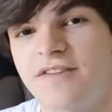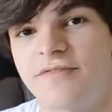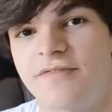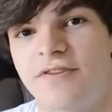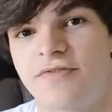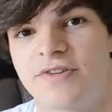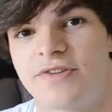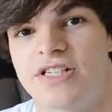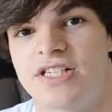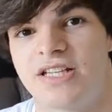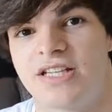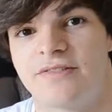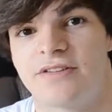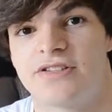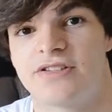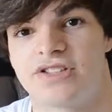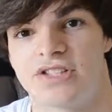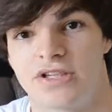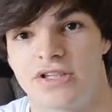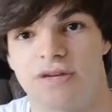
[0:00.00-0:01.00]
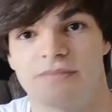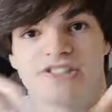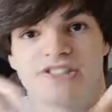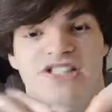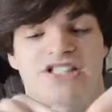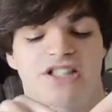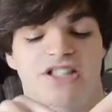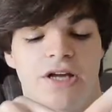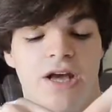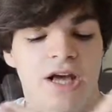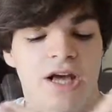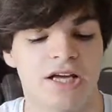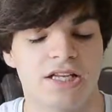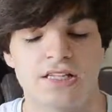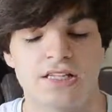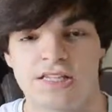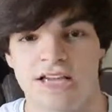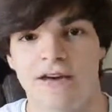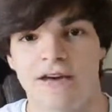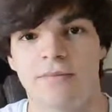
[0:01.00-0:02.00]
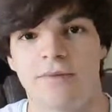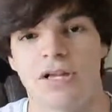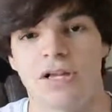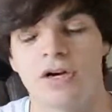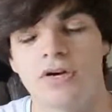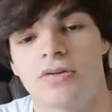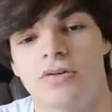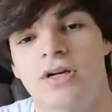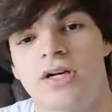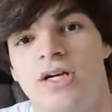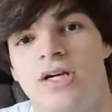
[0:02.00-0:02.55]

feel free to leave those in the comment section down below.